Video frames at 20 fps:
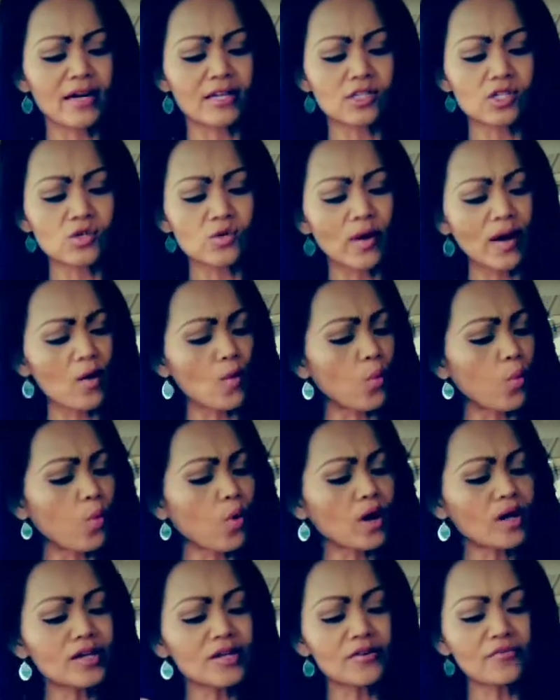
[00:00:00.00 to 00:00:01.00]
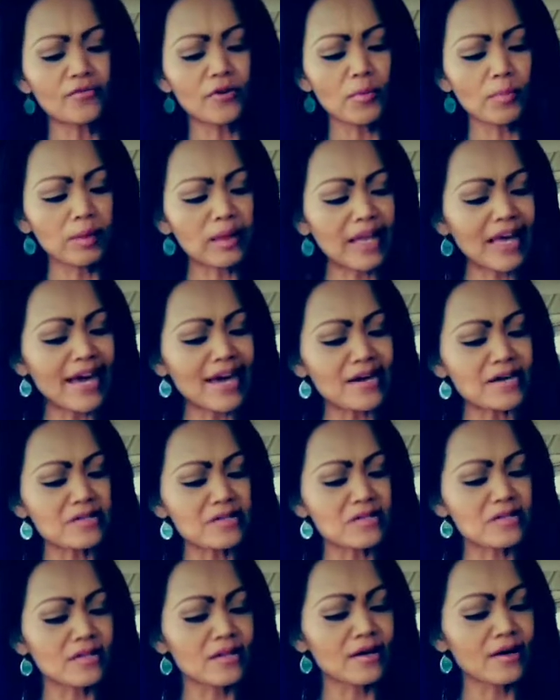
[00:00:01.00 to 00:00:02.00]
into a wonderful
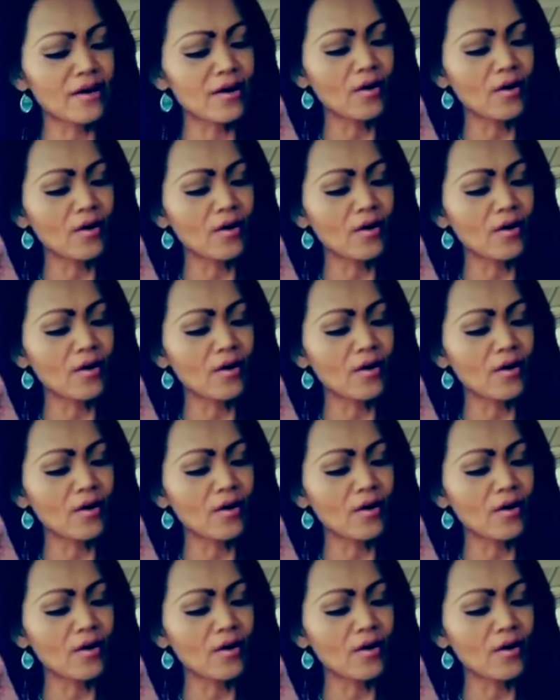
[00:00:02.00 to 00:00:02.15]
place